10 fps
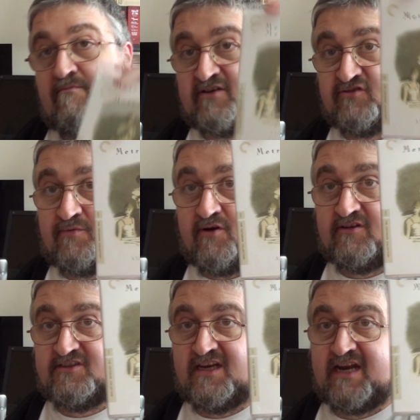
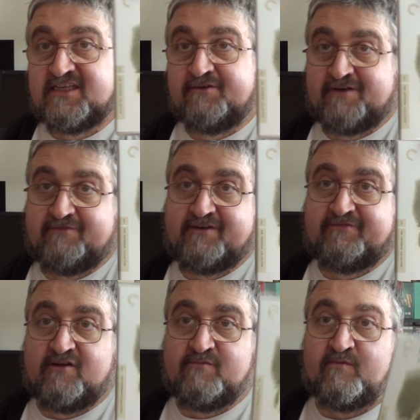Metropolitan, a terrific
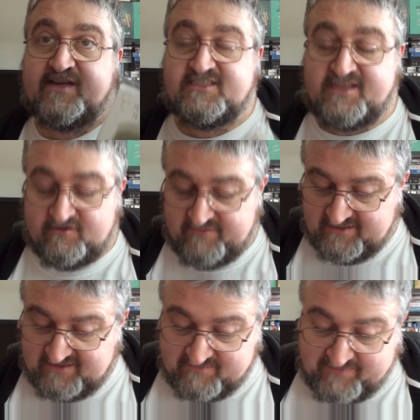film by Whit
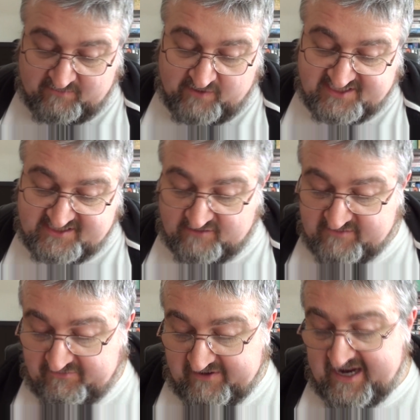Stillman. I'm a big Whit
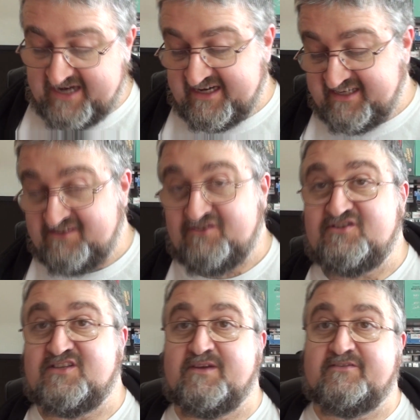Stillman fan. I need to do
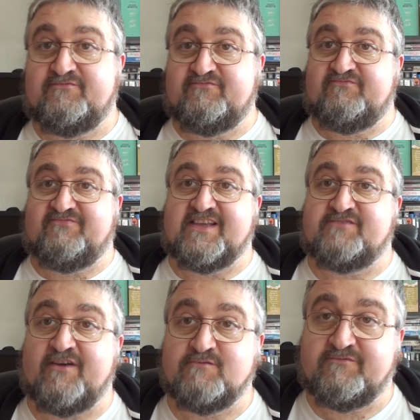some of his
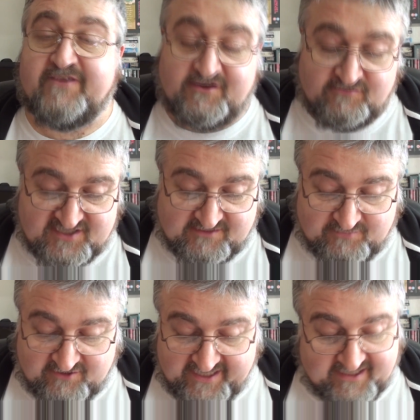films on video at some
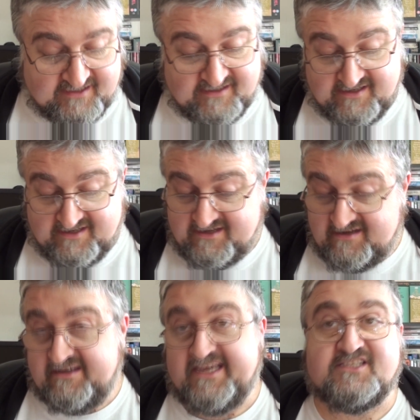point.
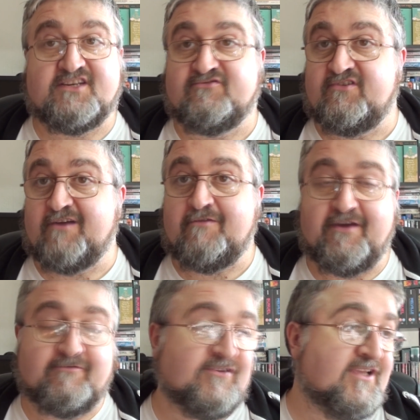He's
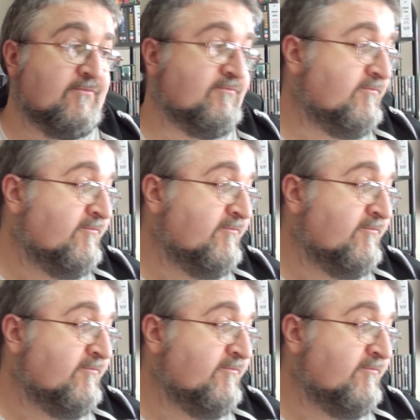terrific, really